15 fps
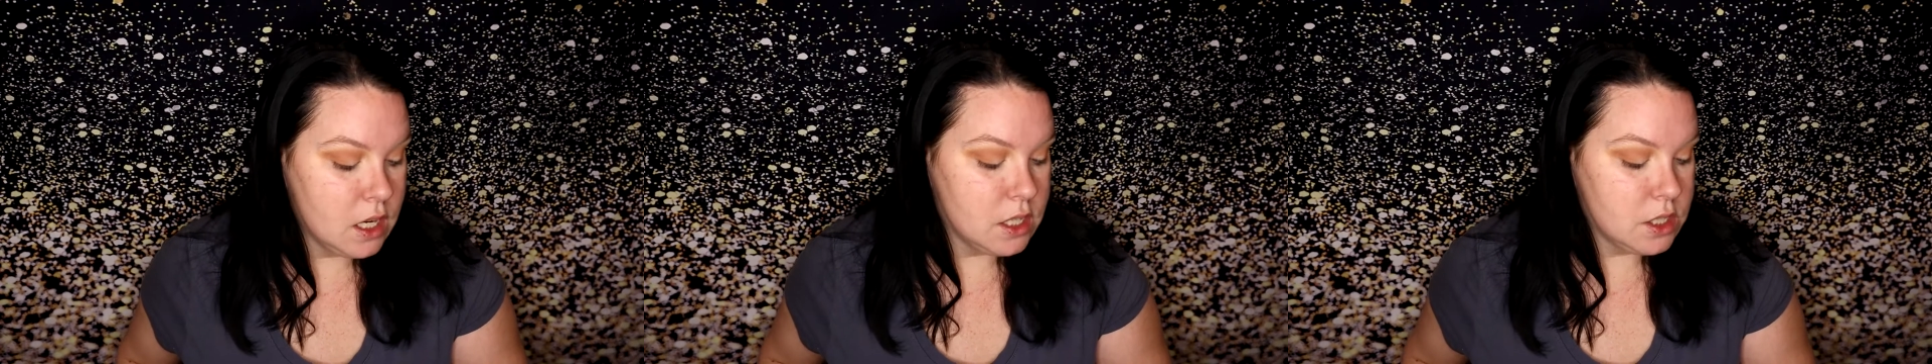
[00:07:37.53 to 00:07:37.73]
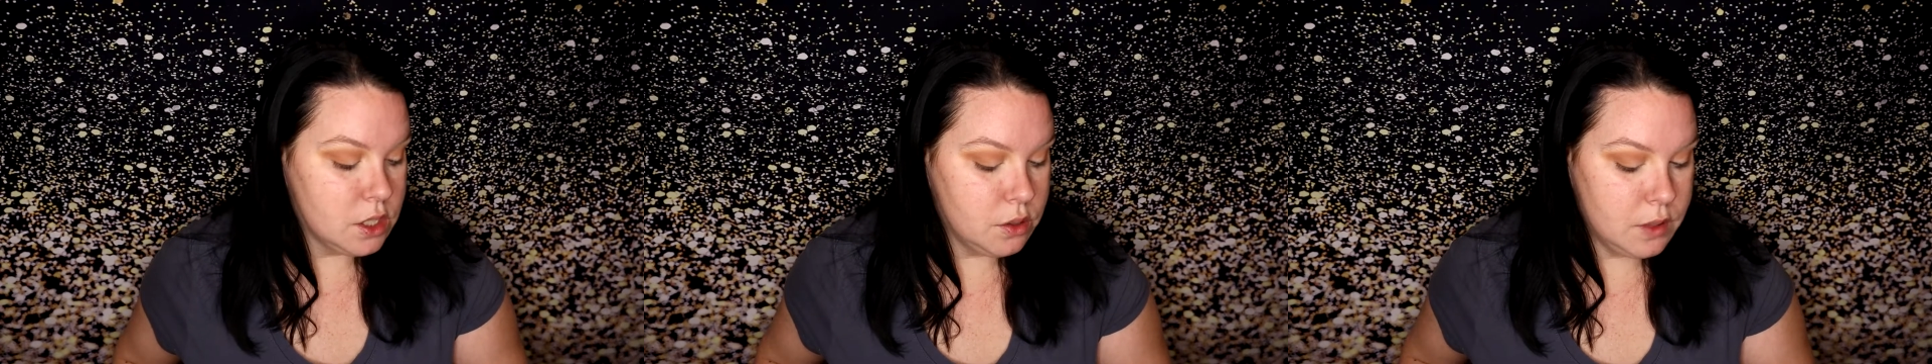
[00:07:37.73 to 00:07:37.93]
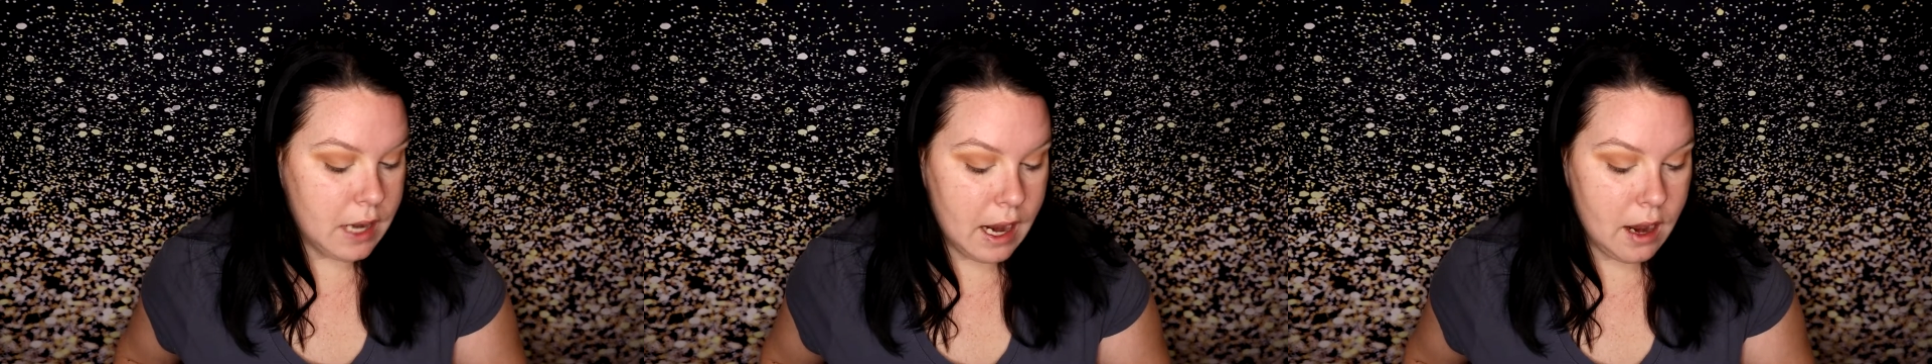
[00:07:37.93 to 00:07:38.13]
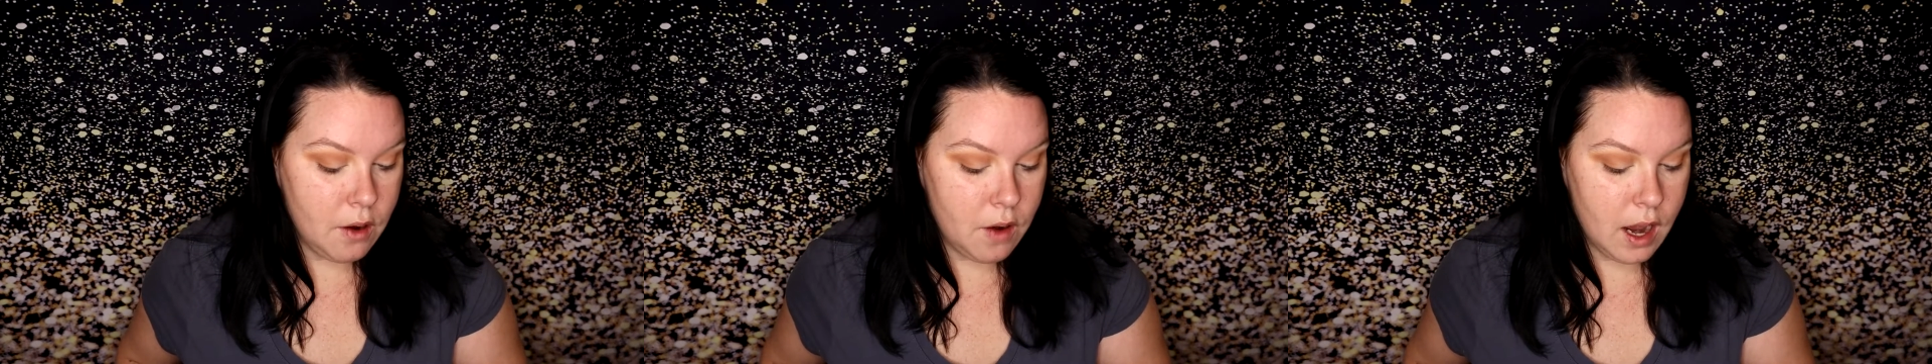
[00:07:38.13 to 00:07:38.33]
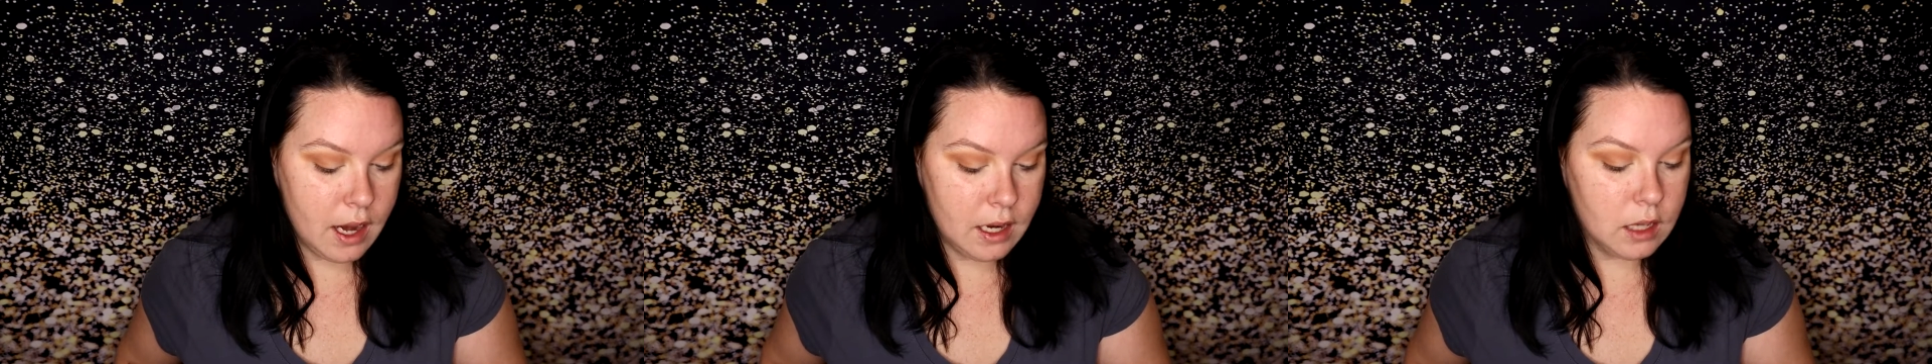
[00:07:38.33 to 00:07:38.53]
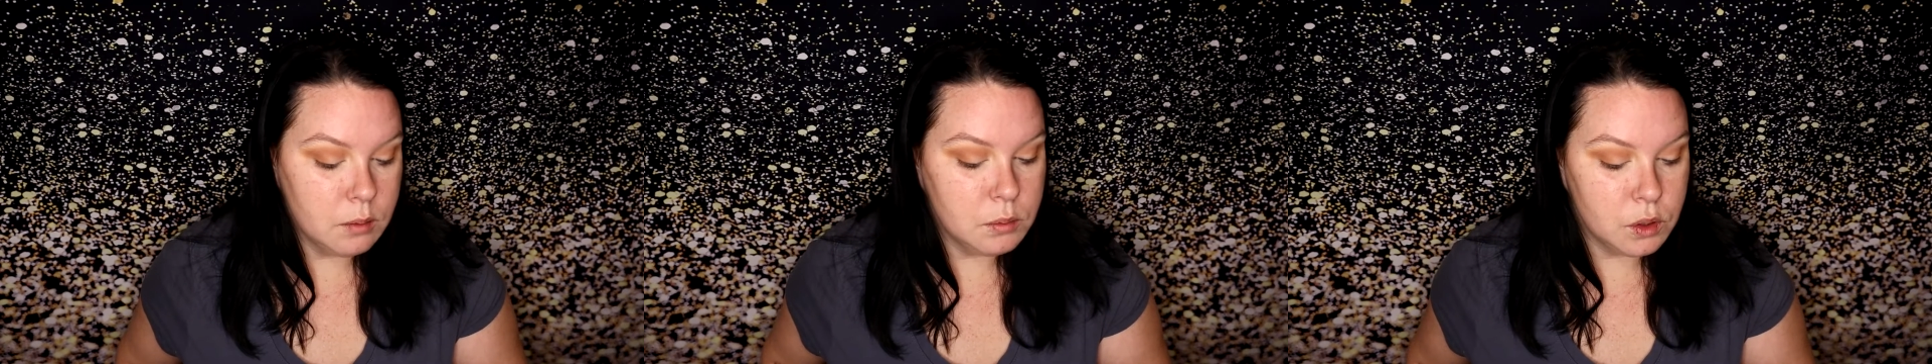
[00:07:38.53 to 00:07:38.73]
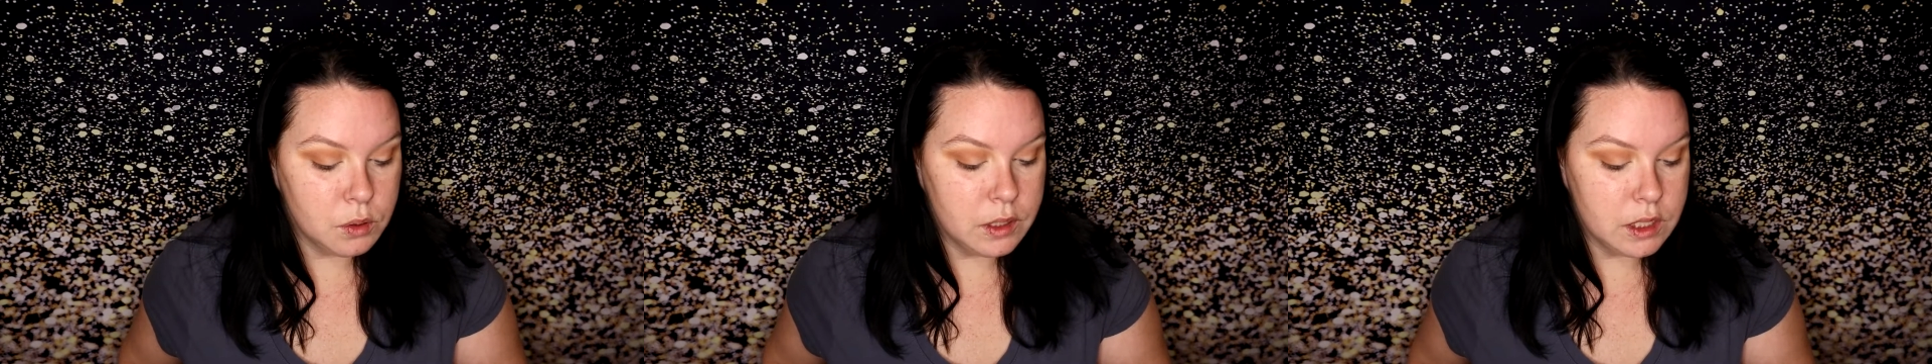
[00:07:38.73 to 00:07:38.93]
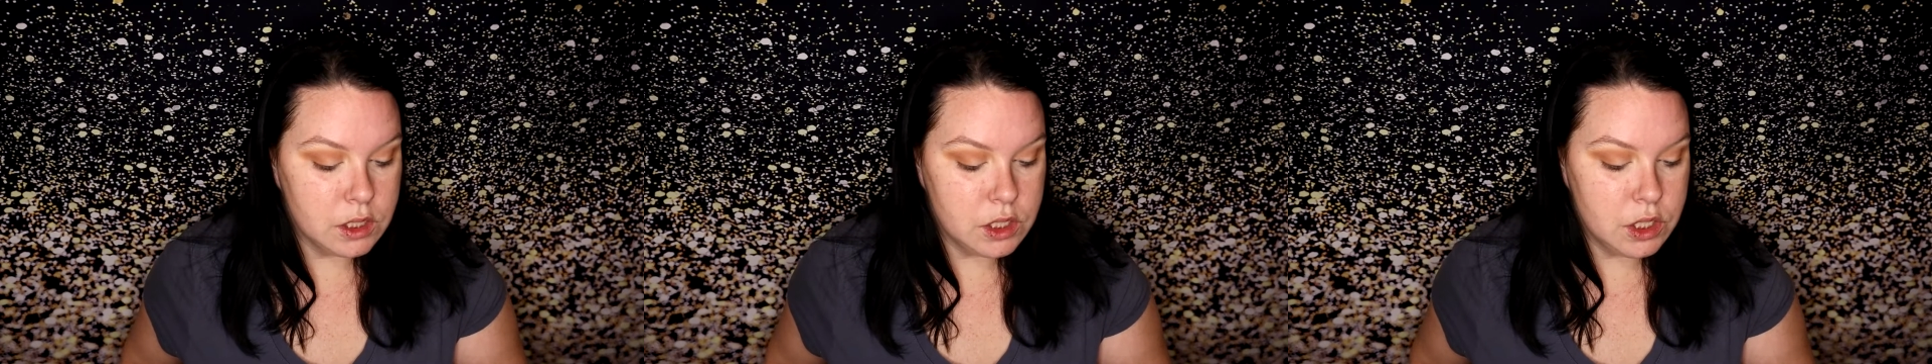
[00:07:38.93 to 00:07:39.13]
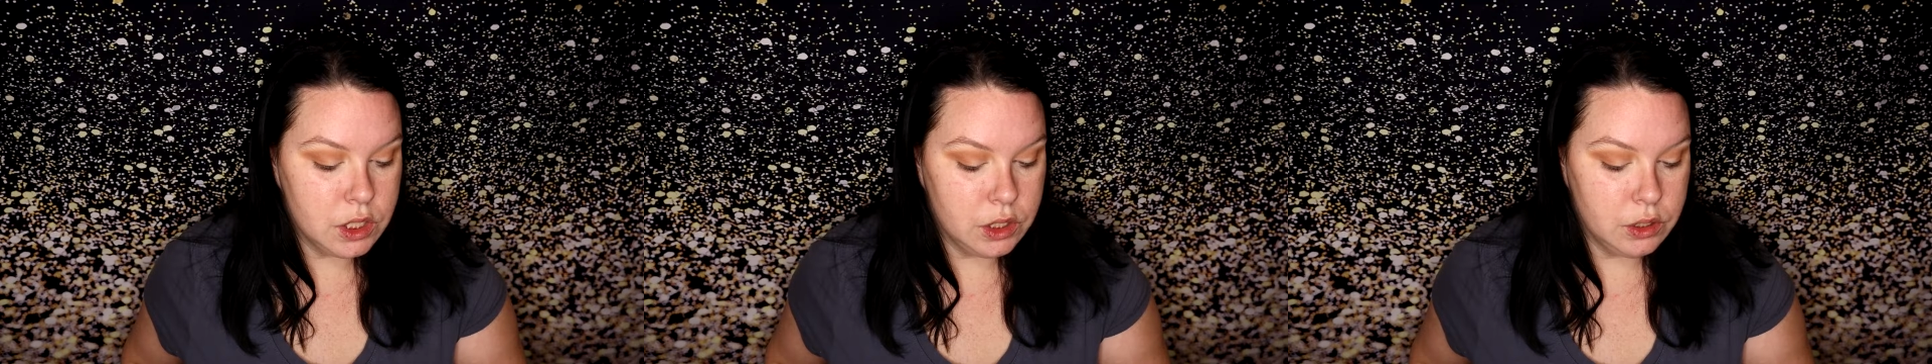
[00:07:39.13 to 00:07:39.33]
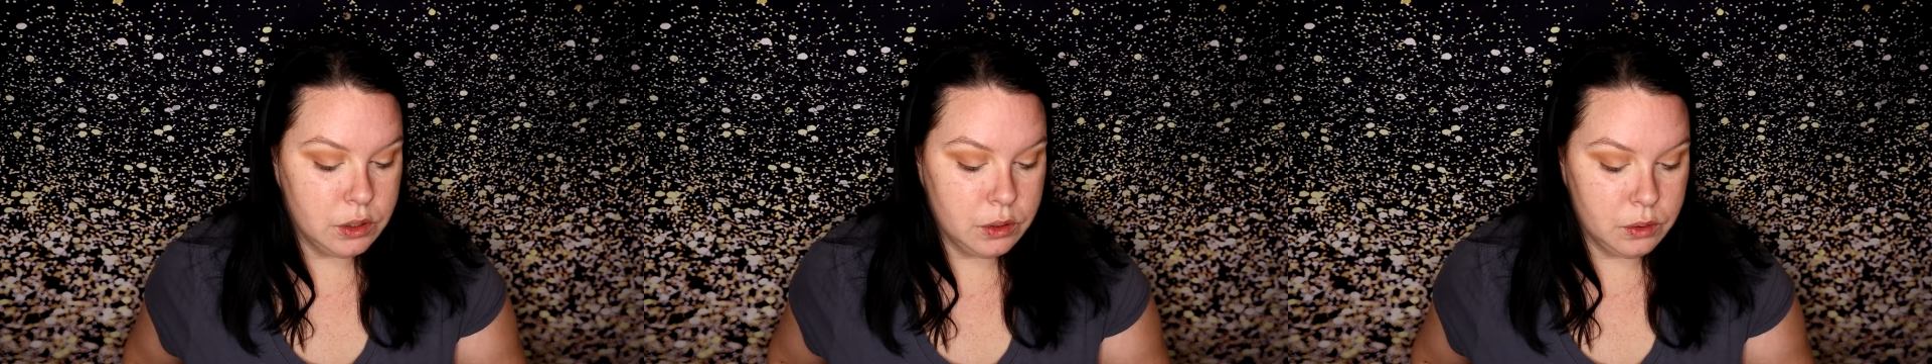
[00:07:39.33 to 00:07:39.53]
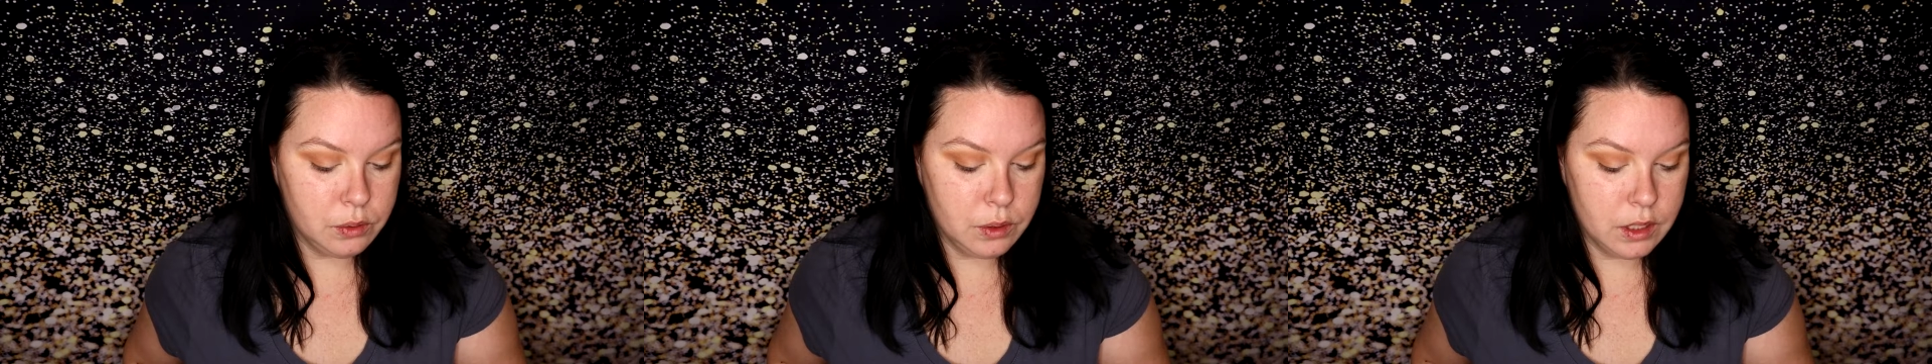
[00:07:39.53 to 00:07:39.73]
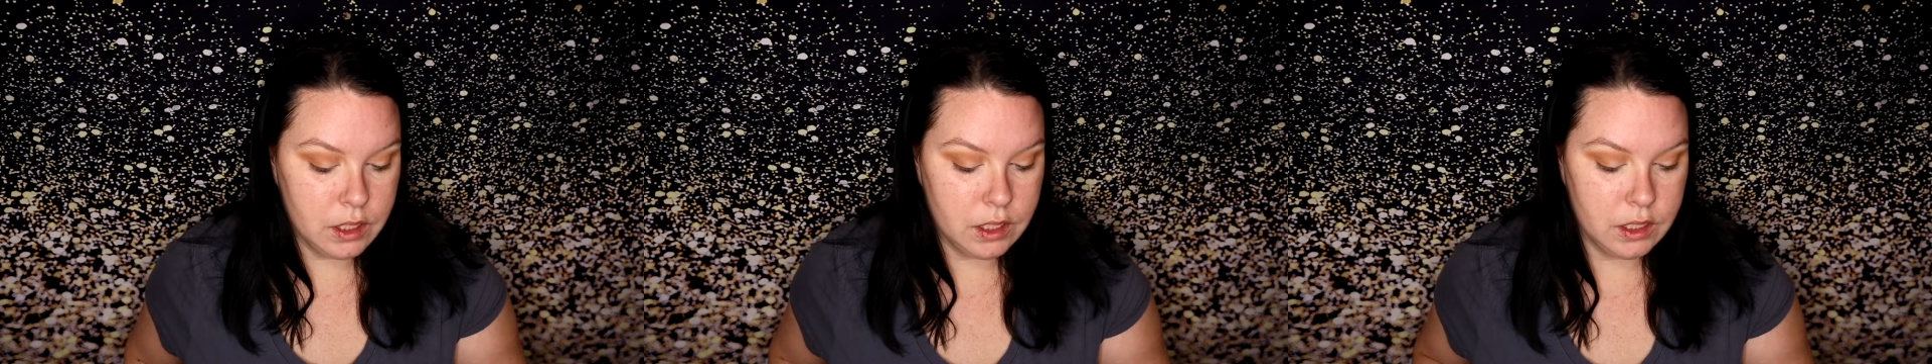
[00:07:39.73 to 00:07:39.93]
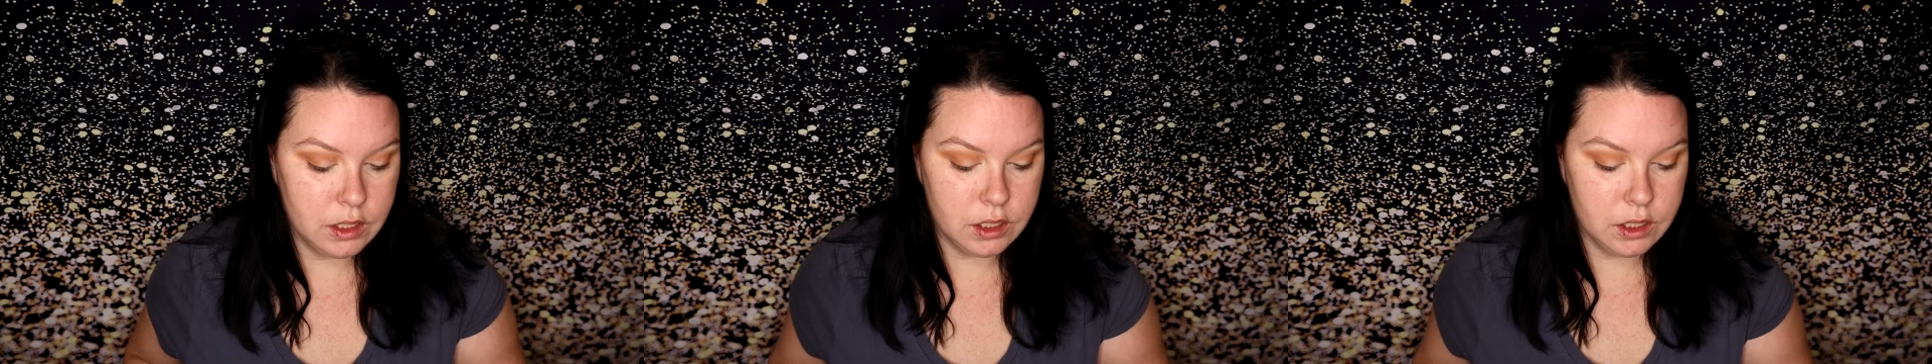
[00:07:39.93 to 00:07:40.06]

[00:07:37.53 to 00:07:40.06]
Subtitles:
So now I am going to